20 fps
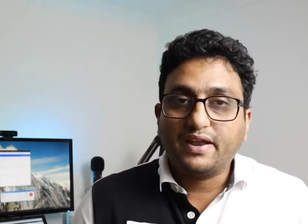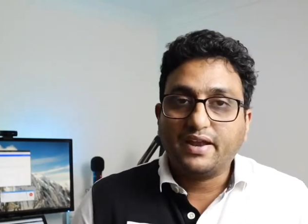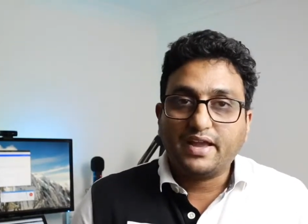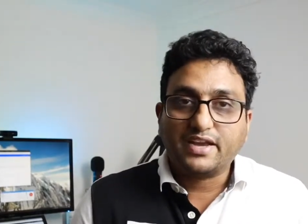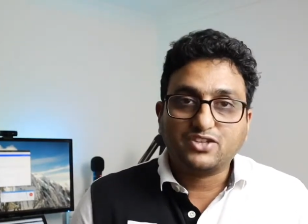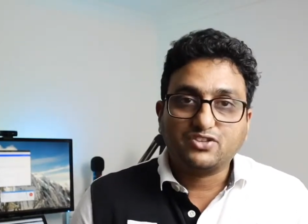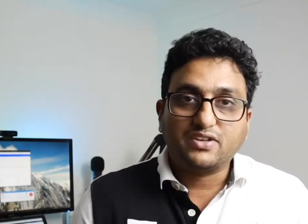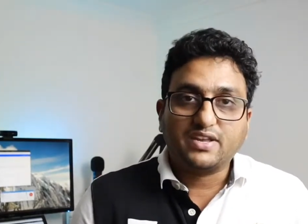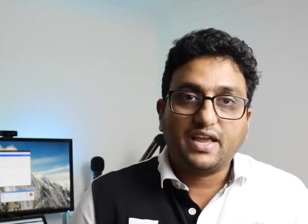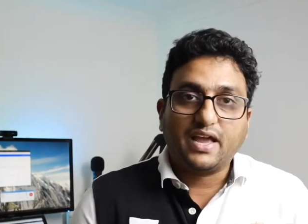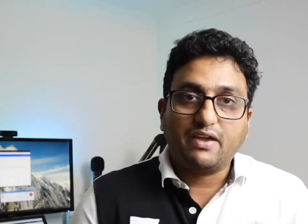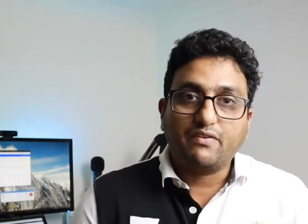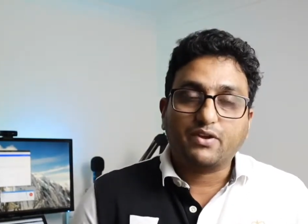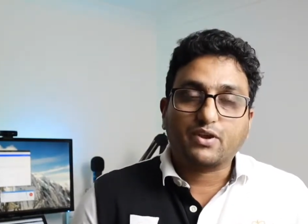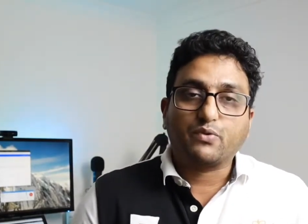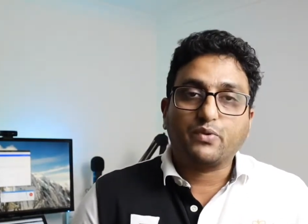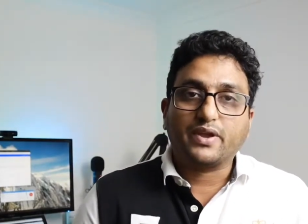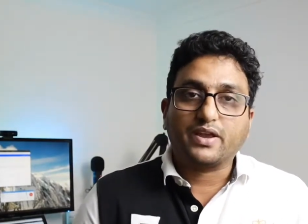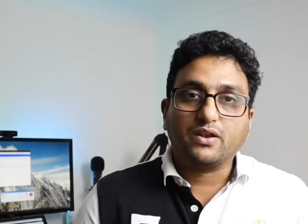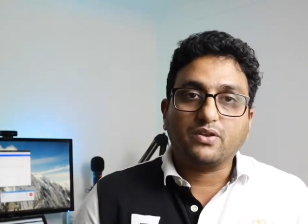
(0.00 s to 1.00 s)
and actually have a
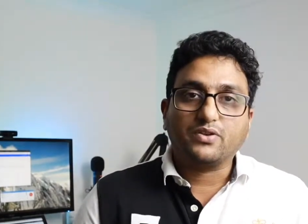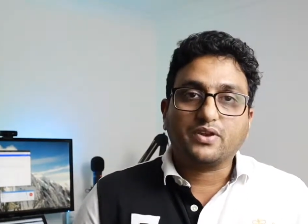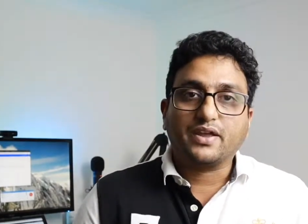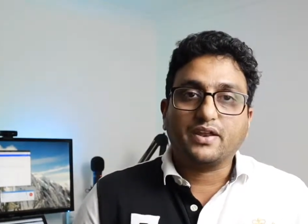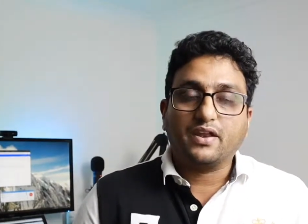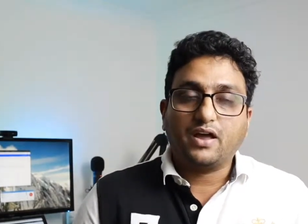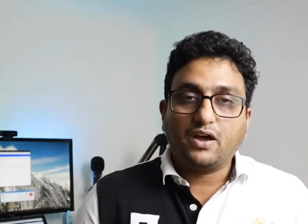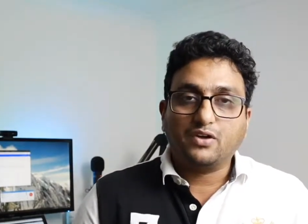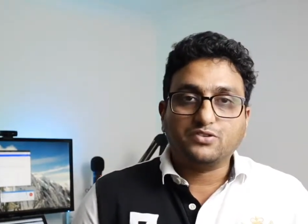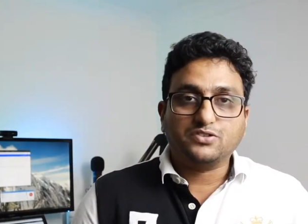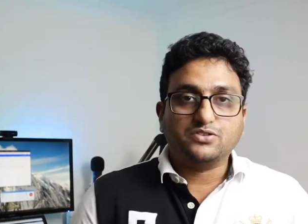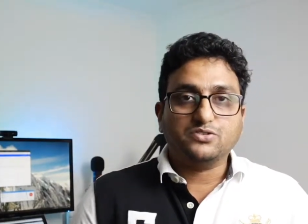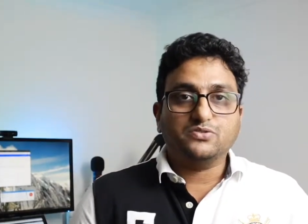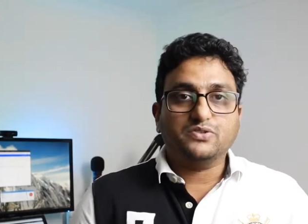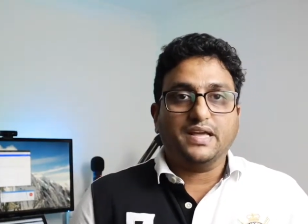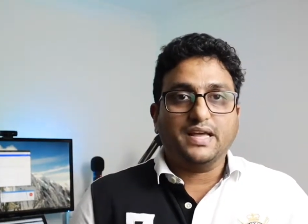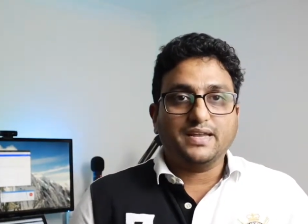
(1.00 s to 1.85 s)
quick look and how to do